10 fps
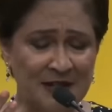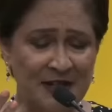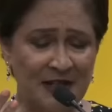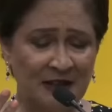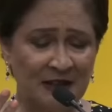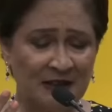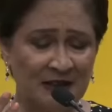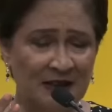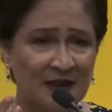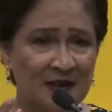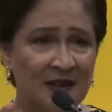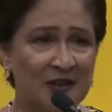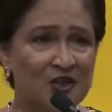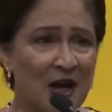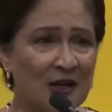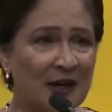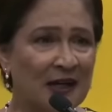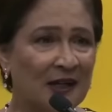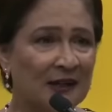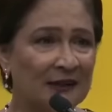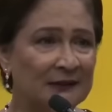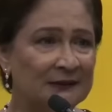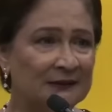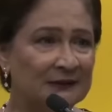saying their track record